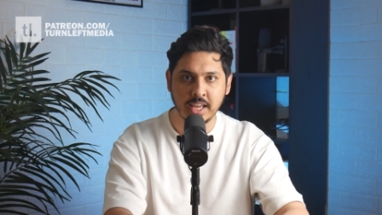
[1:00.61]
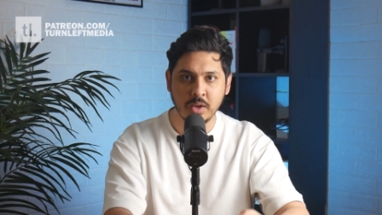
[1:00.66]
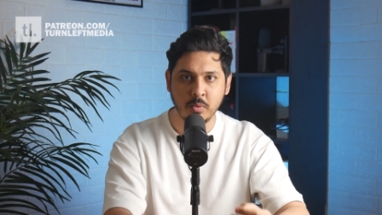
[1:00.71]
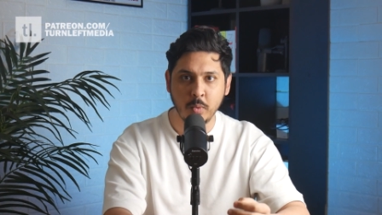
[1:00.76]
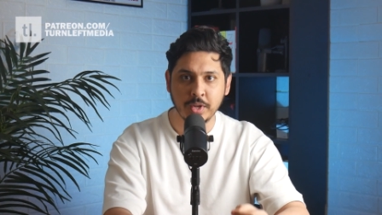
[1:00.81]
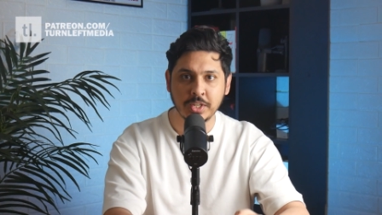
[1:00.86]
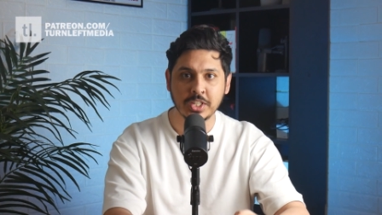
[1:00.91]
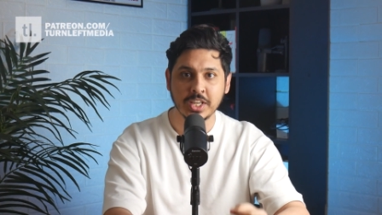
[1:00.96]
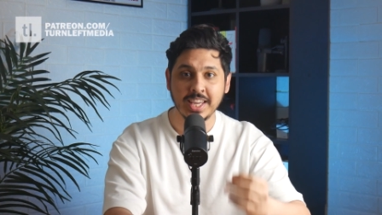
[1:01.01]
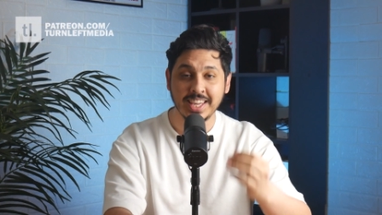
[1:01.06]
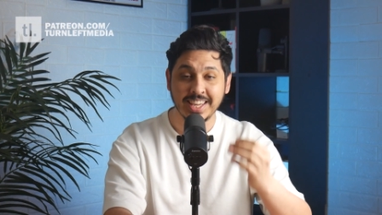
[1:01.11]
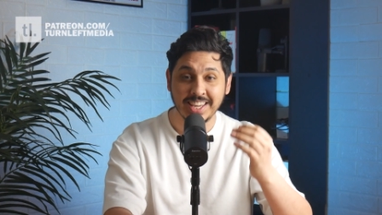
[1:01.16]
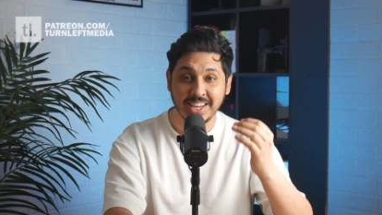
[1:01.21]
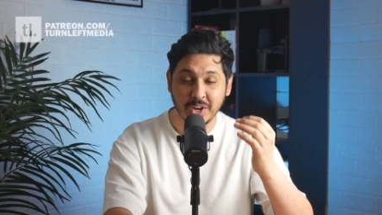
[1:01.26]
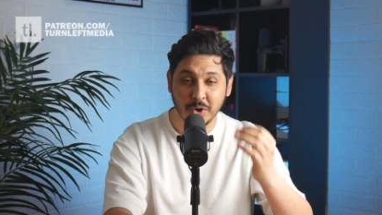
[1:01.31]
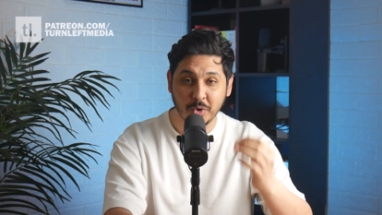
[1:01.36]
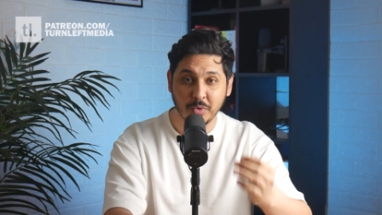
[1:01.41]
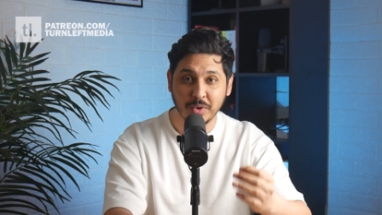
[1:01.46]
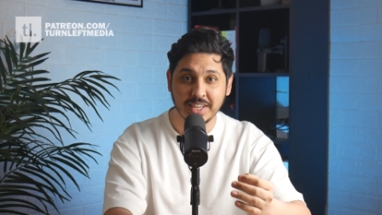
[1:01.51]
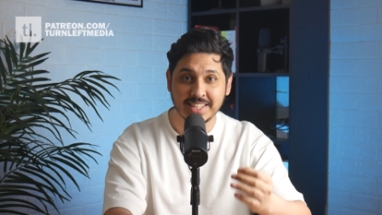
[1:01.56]
in which it
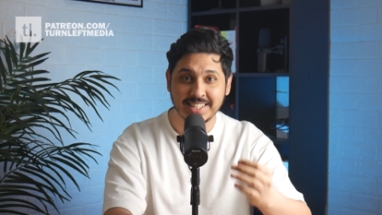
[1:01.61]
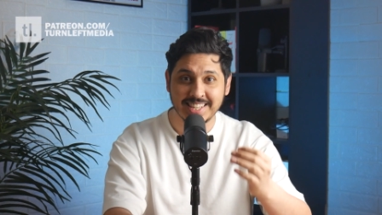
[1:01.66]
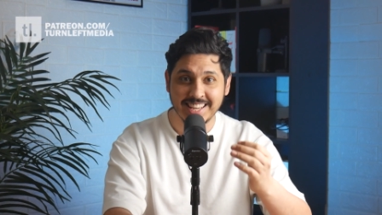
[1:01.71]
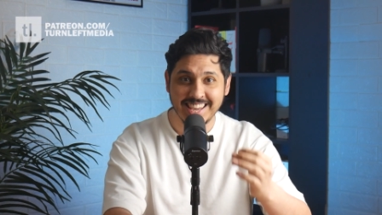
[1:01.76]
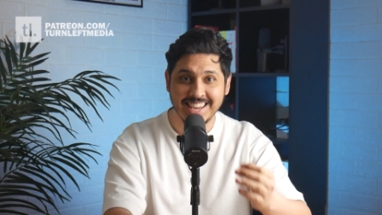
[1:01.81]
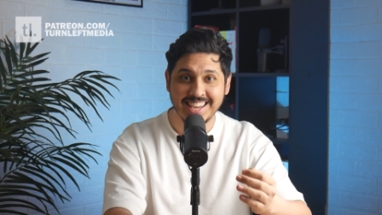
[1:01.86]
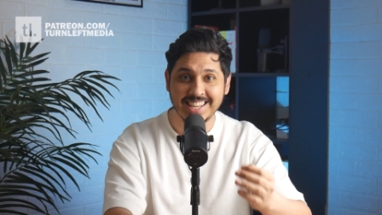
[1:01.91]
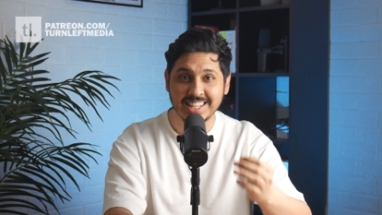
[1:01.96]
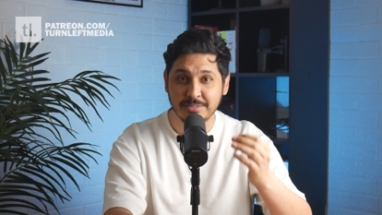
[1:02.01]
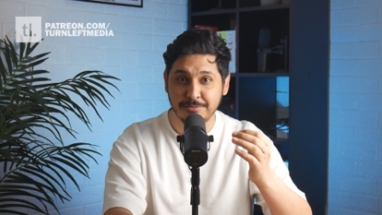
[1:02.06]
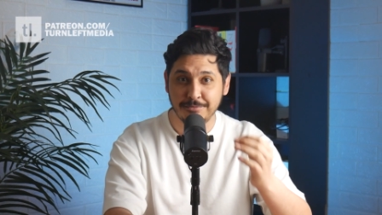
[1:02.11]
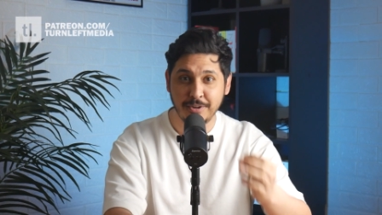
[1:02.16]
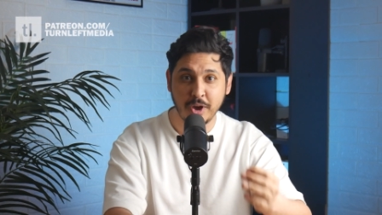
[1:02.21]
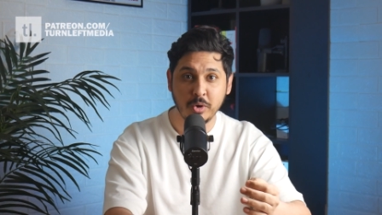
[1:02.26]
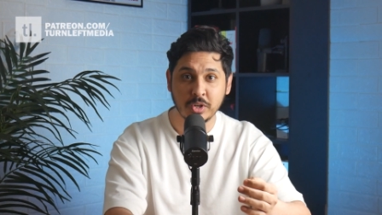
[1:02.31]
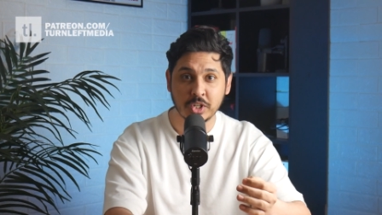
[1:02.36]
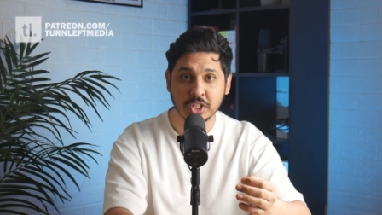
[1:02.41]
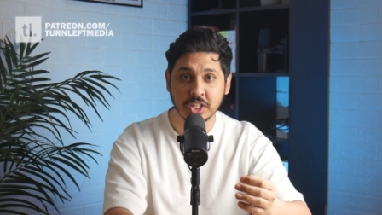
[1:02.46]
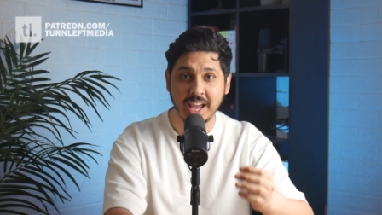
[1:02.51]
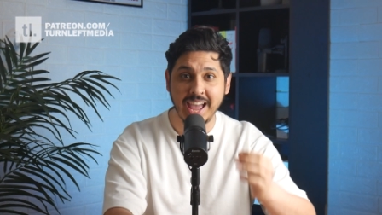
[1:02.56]
increased its
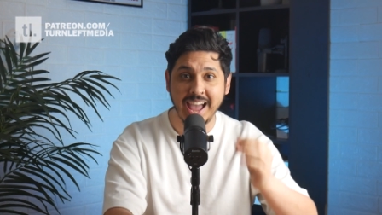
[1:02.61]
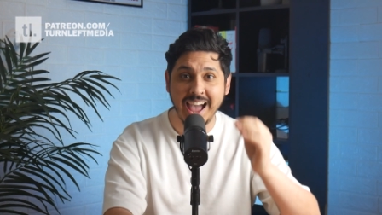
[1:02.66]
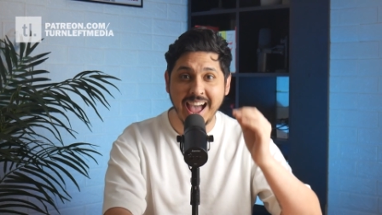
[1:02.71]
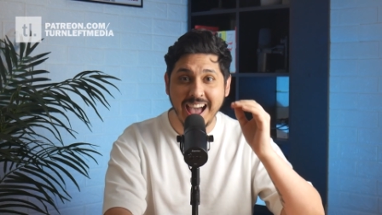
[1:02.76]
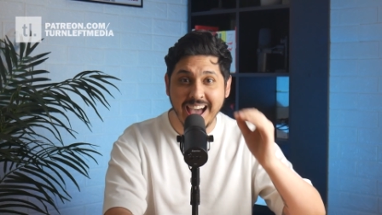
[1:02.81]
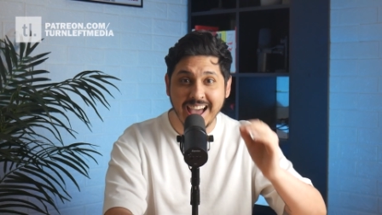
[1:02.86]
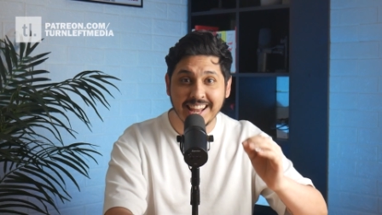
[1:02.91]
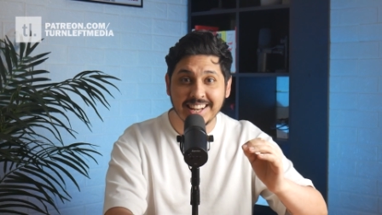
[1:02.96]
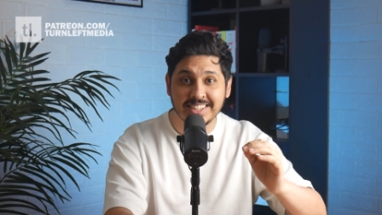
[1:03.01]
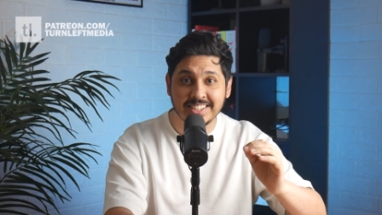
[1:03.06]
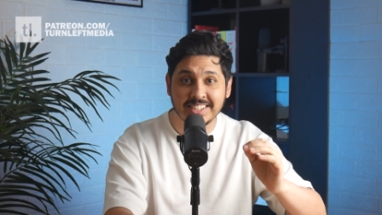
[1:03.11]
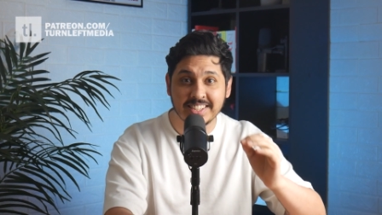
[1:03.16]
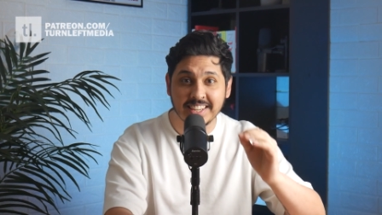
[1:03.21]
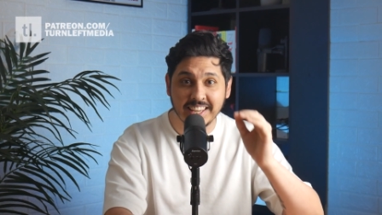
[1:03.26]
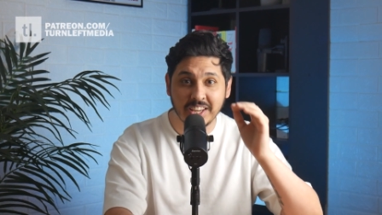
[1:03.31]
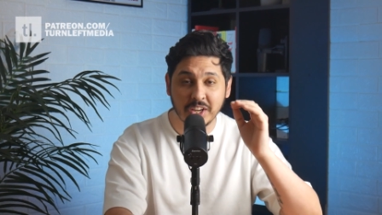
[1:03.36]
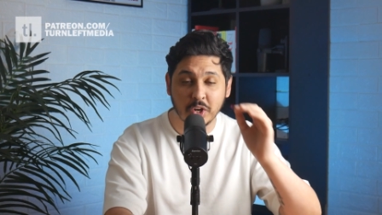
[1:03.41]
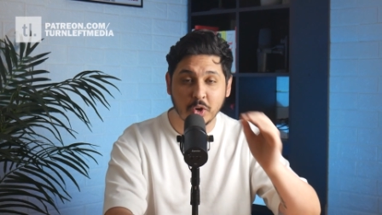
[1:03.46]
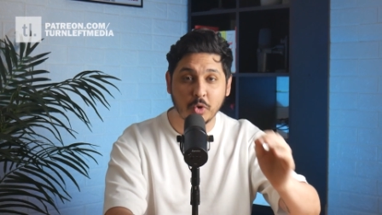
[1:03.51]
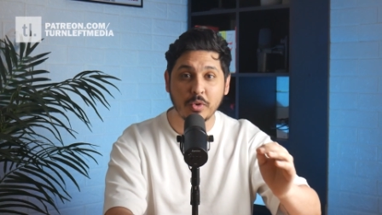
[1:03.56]
vote share and
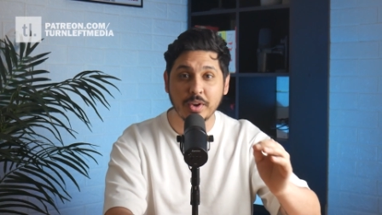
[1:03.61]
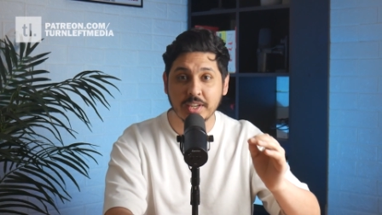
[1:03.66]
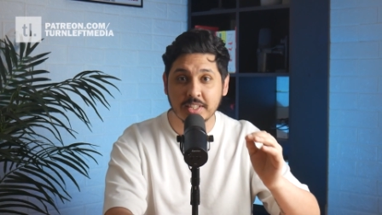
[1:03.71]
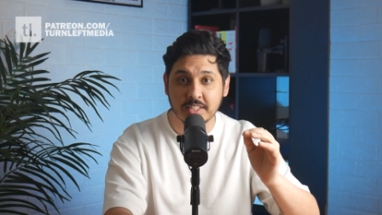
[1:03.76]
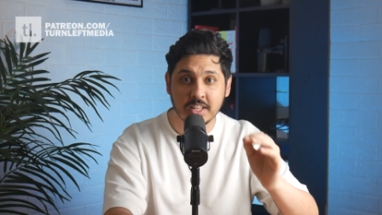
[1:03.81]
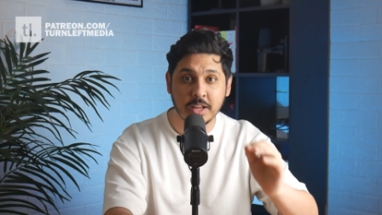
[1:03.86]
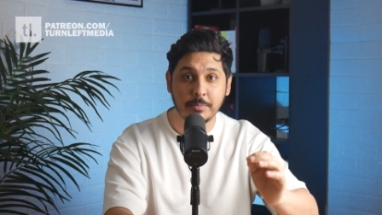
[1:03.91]
increased the